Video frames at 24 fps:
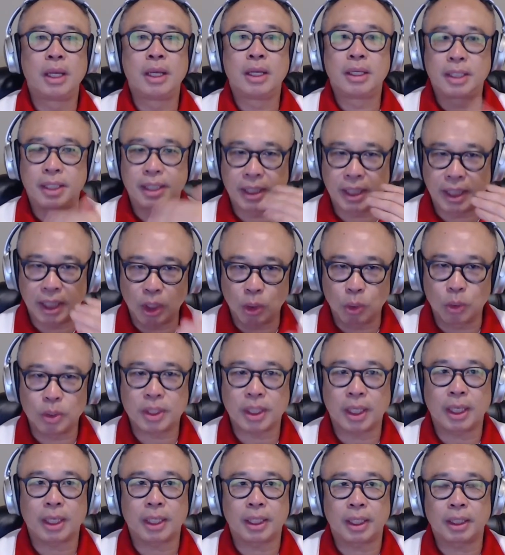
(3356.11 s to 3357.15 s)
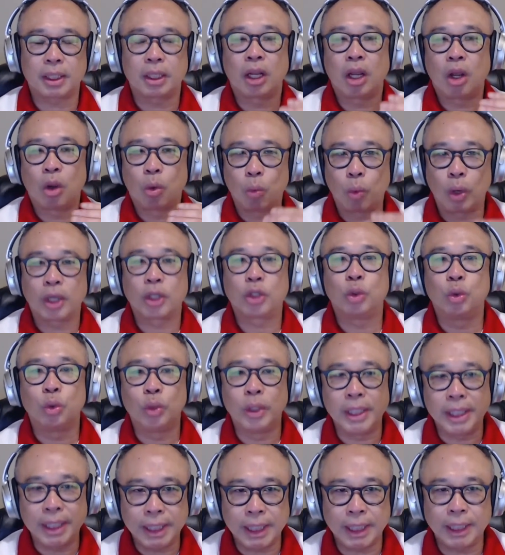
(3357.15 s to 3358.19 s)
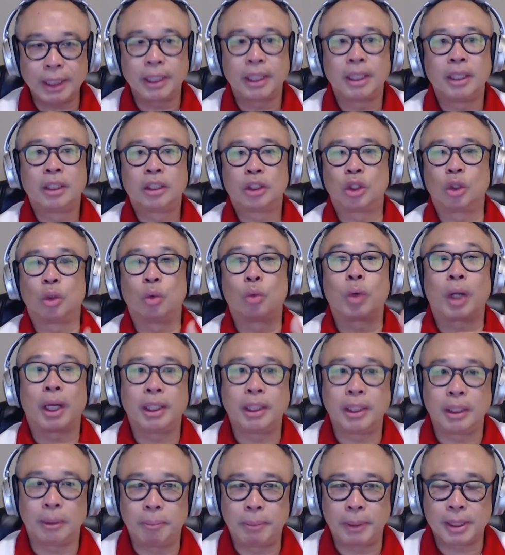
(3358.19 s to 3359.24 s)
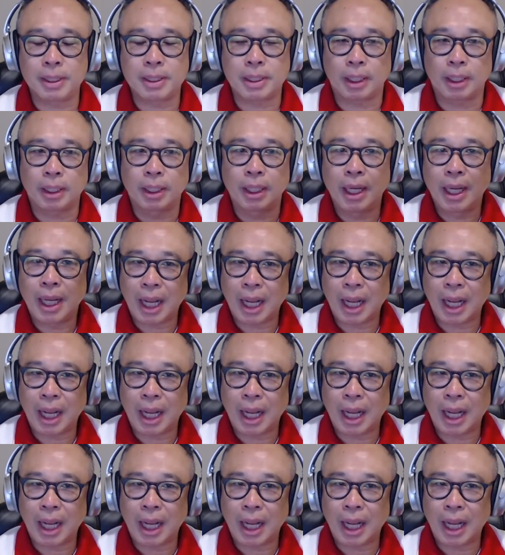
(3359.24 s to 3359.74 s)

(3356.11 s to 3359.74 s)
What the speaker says: Skill set and what you need to run the business.